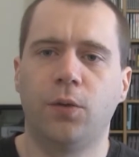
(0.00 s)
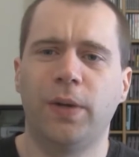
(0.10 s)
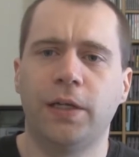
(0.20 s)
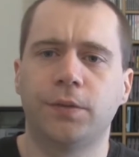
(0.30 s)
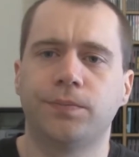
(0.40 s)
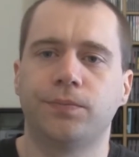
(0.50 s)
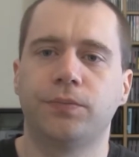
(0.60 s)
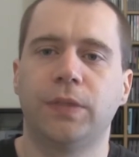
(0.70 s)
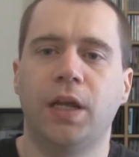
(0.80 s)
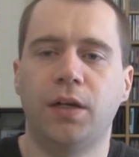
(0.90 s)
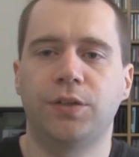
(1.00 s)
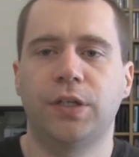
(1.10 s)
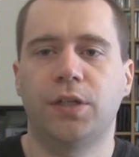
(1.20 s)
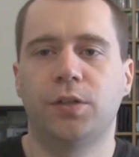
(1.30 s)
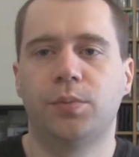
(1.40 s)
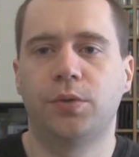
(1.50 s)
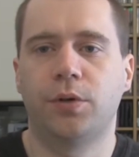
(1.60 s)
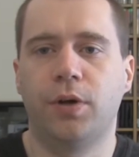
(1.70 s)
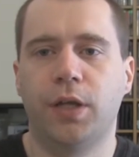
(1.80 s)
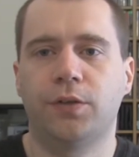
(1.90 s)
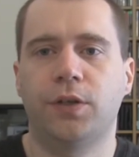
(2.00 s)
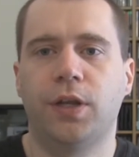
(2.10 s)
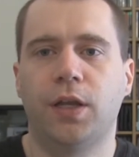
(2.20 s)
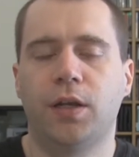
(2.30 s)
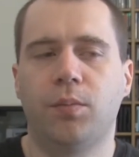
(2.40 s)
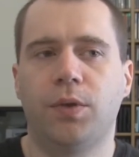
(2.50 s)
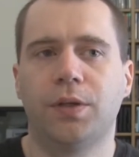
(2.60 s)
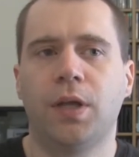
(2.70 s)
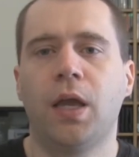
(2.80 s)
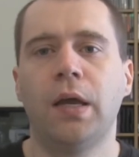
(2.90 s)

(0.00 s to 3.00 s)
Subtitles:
Well, not exactly procrastinating, but